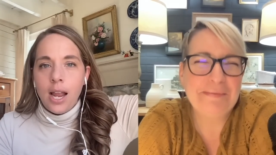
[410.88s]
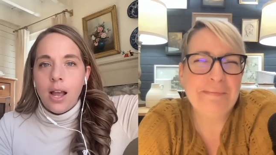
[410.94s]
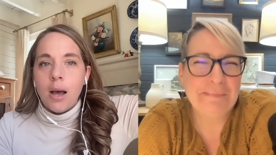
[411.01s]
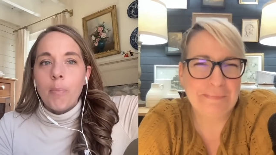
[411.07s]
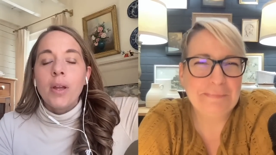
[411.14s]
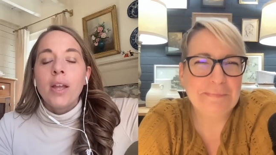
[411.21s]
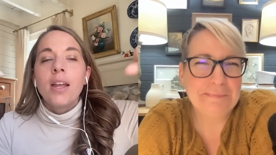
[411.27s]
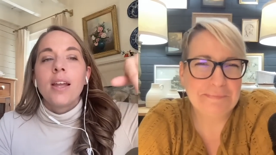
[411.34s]

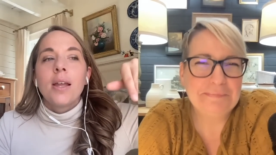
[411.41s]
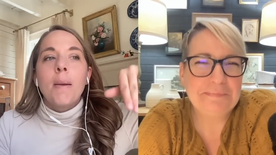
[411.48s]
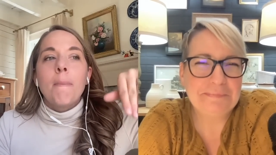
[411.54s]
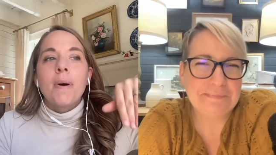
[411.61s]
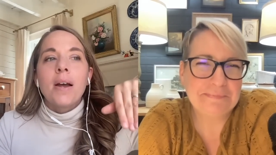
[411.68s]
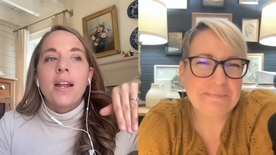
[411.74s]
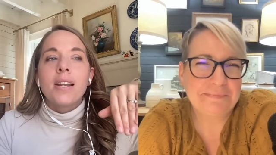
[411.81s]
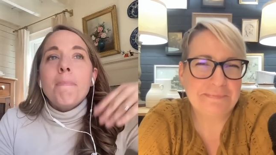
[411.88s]
Speaker 1: up.
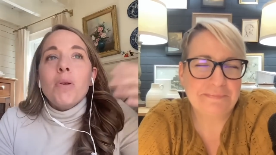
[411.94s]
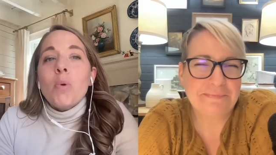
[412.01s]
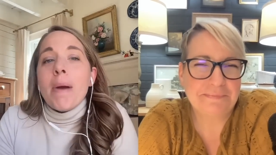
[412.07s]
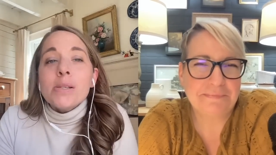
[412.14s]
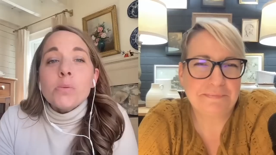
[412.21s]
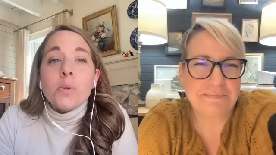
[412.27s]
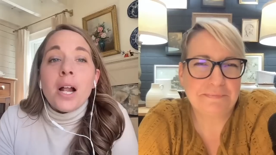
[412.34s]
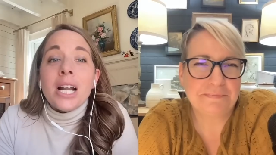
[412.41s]
But we might
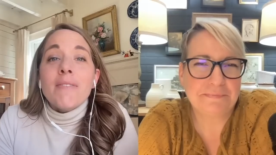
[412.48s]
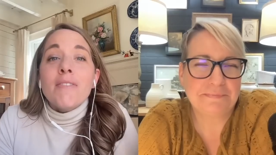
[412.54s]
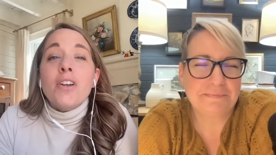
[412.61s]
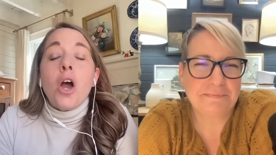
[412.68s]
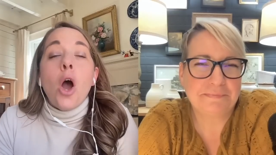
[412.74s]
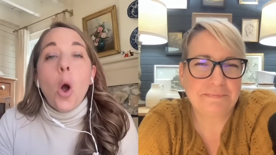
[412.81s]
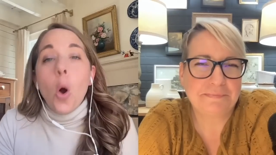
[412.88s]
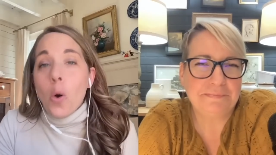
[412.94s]
as well not
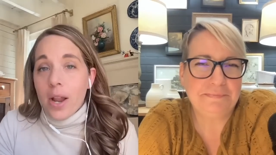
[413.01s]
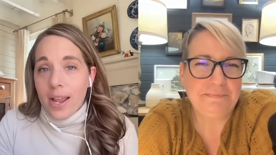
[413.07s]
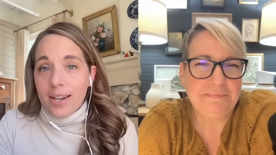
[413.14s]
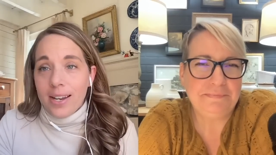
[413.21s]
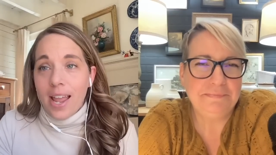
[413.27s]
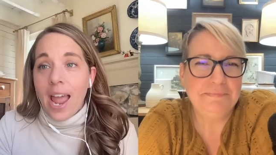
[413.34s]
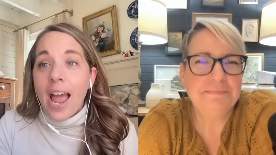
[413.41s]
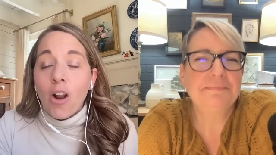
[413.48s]
even own it
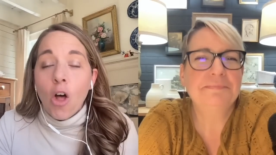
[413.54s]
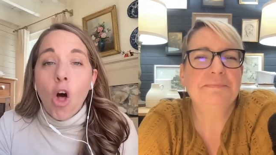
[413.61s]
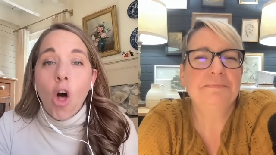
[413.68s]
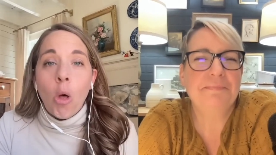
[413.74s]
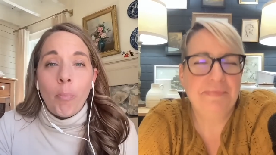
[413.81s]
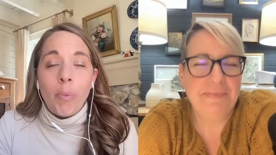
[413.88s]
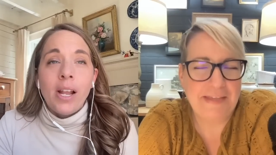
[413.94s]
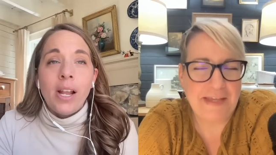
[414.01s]
at
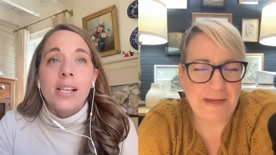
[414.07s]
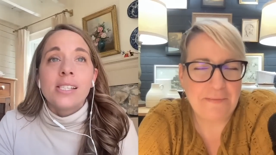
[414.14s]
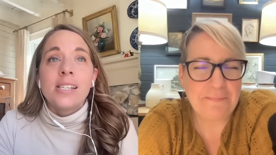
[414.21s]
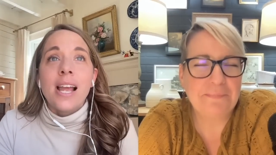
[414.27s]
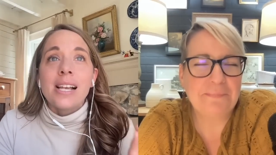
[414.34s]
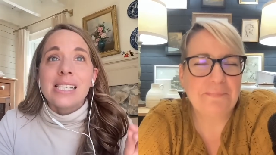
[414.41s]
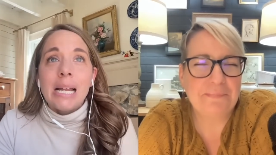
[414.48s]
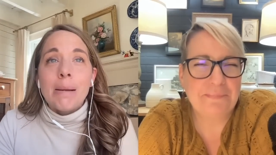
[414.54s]
all because
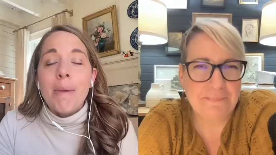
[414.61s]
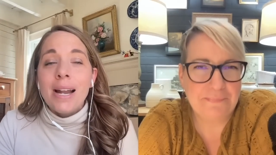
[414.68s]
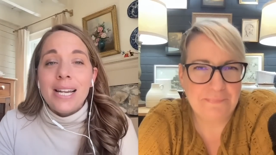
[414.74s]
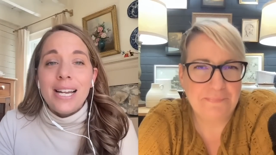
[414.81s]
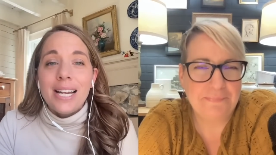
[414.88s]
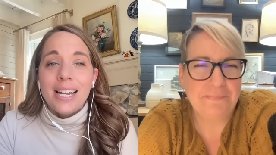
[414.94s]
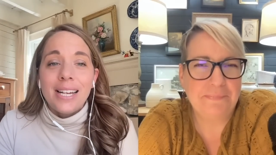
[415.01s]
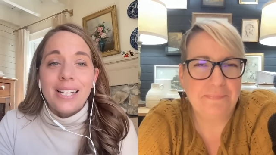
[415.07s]
next time I
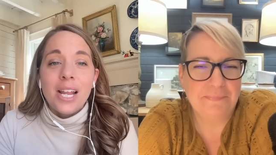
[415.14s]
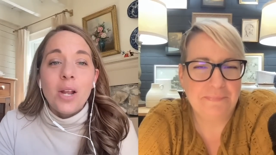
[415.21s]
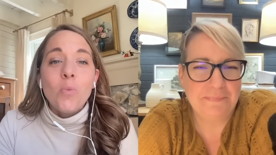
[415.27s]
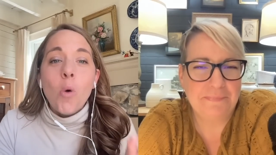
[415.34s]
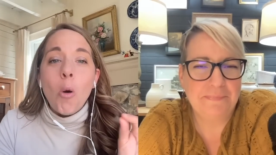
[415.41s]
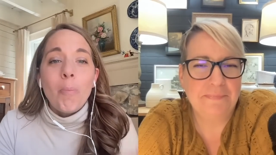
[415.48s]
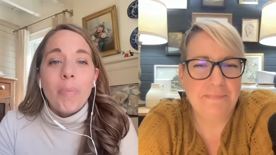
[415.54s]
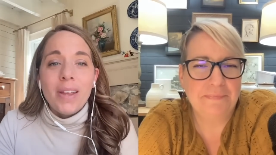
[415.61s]
need it, it
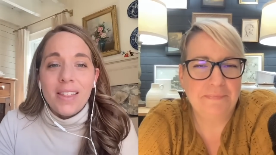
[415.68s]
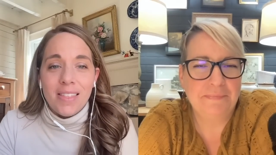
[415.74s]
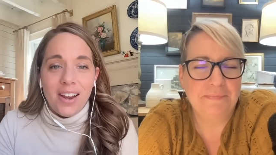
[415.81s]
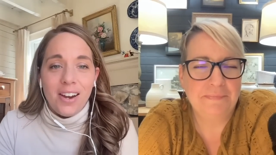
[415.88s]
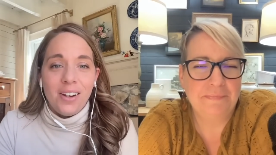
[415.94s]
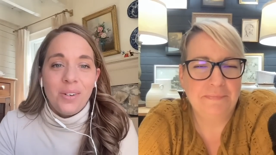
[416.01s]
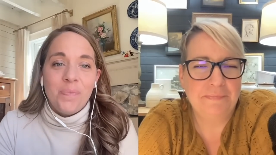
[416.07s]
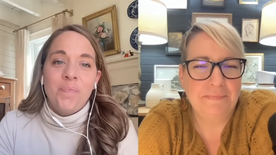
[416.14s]
won't be
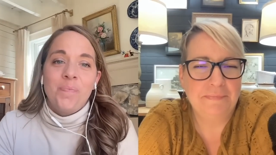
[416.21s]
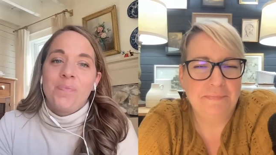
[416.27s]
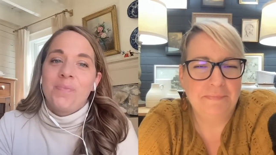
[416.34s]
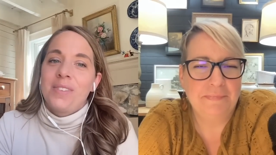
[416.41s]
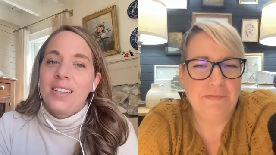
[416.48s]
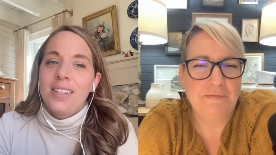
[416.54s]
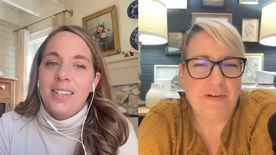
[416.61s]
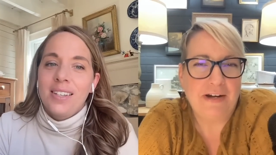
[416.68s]
there.
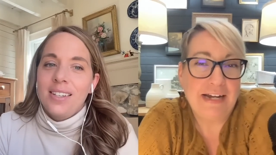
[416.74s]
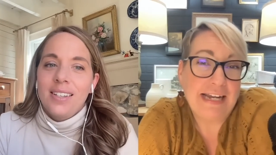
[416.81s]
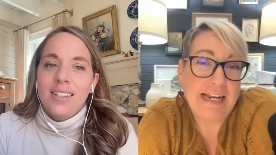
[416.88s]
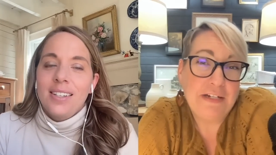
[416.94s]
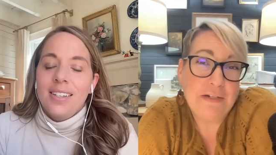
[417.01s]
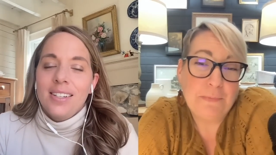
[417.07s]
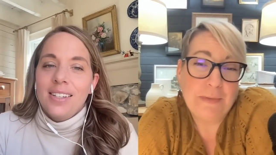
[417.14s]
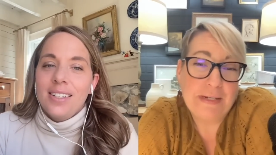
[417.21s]
Speaker 2: Right.
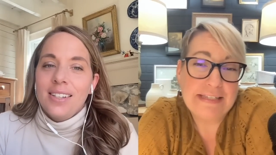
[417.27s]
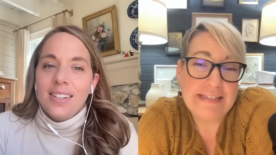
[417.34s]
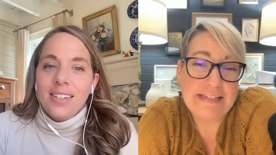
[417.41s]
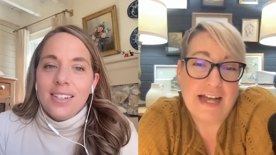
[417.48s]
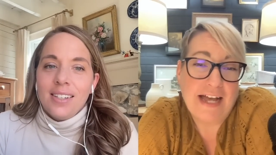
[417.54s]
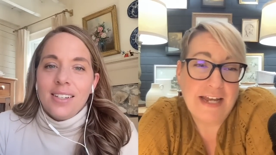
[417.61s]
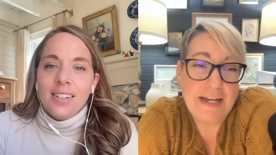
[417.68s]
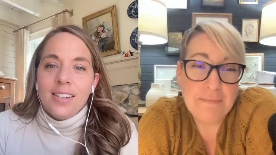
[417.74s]
And you'll waste
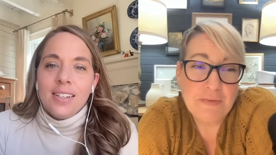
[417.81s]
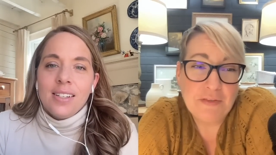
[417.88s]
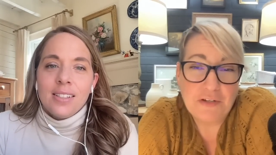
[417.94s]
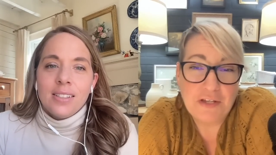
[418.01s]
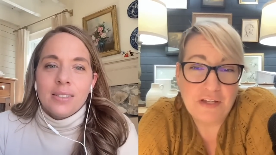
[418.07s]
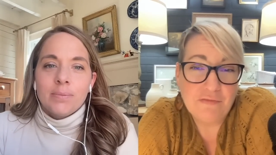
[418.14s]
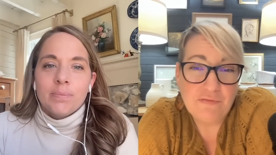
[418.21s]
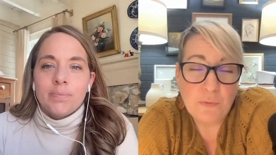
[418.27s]
time
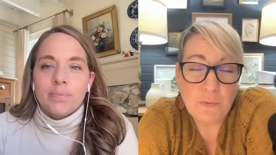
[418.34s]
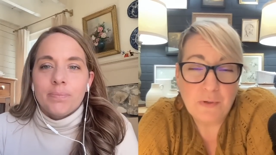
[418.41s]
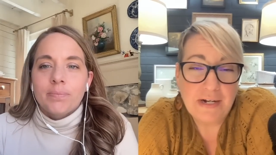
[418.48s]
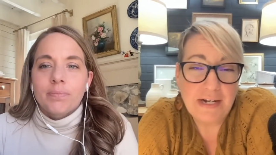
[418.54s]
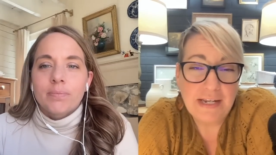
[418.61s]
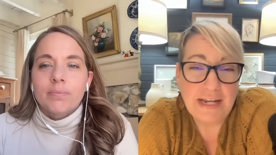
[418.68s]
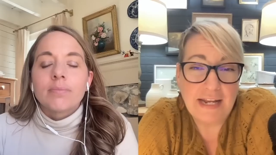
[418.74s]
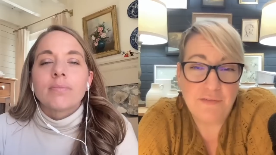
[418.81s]
looking for
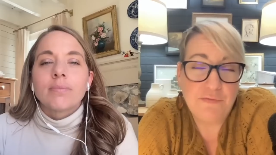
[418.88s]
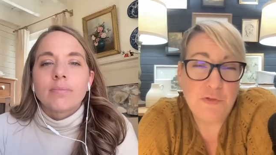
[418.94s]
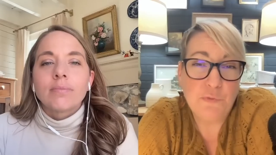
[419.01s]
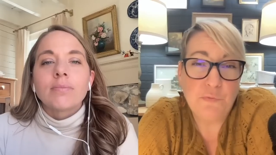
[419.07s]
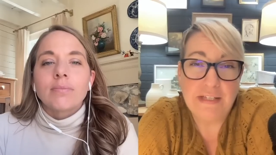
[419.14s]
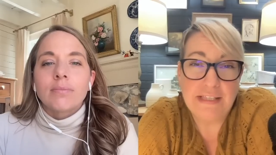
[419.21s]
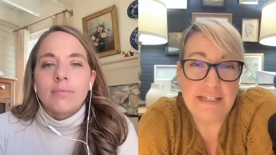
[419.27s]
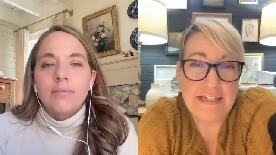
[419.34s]
it. And if you
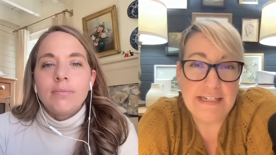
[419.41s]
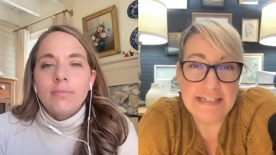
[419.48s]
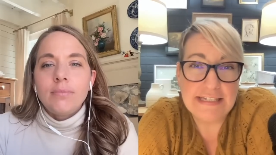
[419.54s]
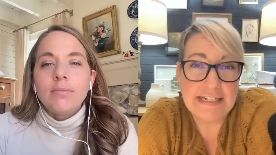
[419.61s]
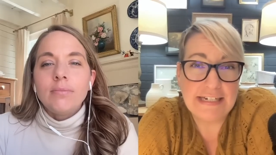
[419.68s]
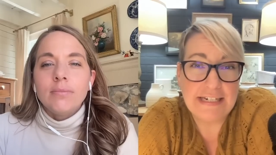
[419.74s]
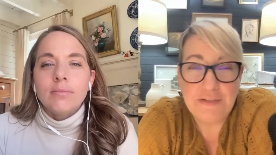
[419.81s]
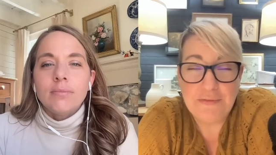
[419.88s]
really need
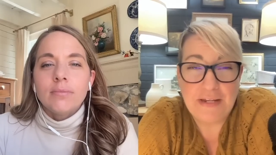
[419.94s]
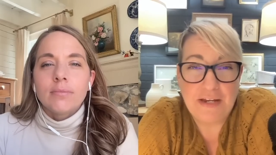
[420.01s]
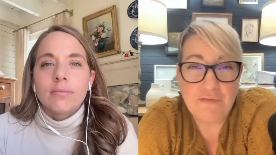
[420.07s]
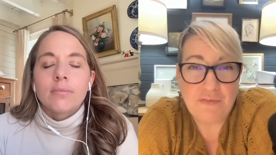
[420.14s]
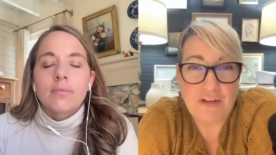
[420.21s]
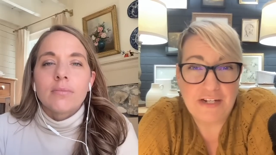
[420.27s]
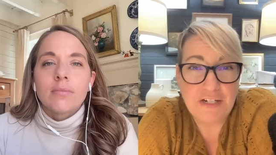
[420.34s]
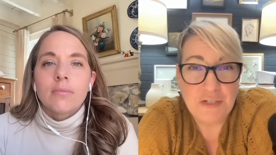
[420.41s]
it and you can't
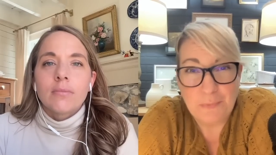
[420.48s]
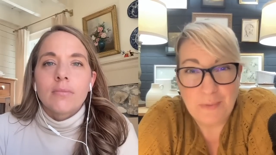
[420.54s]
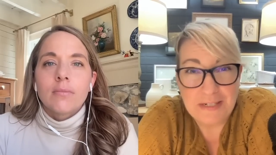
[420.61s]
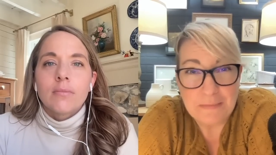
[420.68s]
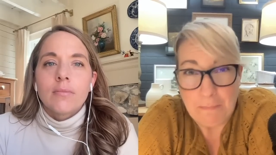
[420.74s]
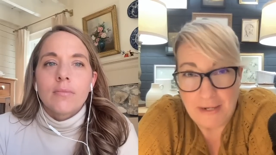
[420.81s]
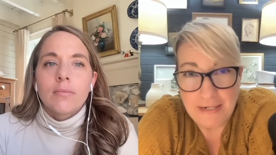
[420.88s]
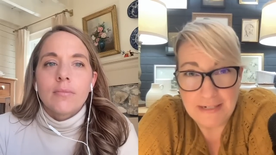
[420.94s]
find it, you'll
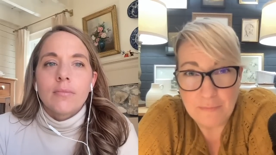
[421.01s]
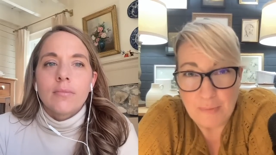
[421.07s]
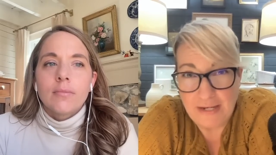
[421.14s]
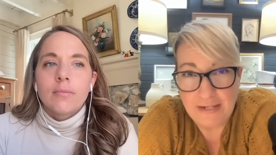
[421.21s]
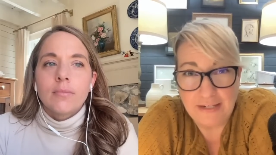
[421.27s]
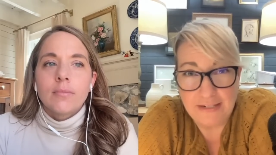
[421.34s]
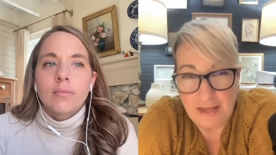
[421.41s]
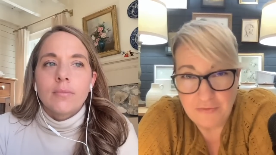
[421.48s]
waste money
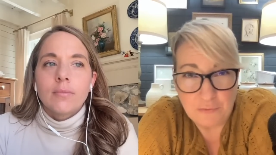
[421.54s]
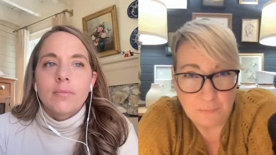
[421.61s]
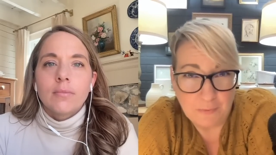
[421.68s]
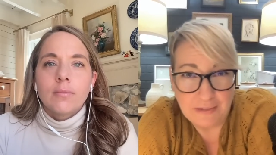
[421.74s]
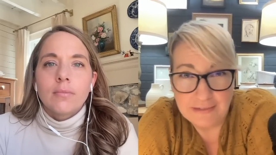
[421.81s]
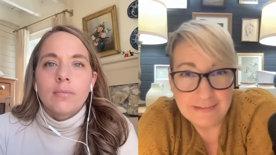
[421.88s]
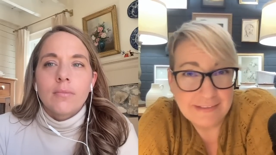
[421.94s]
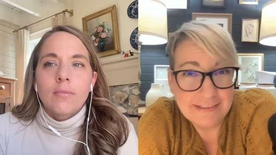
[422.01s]
buying another
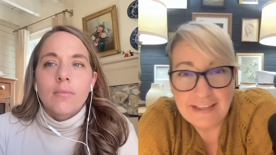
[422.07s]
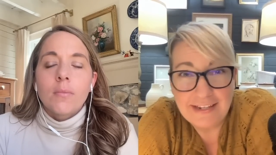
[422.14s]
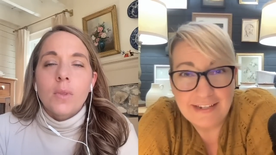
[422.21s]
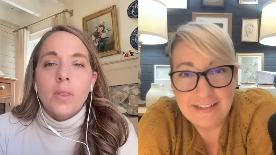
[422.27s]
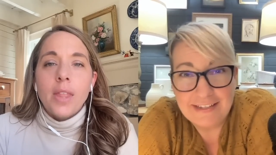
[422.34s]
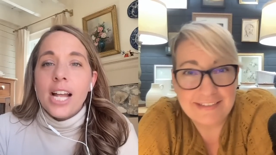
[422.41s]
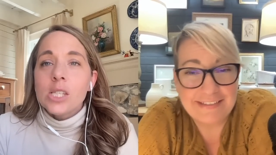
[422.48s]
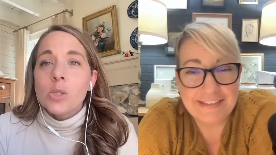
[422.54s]
one. Like
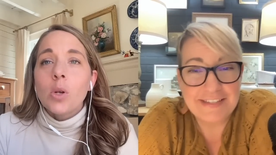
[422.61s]
that's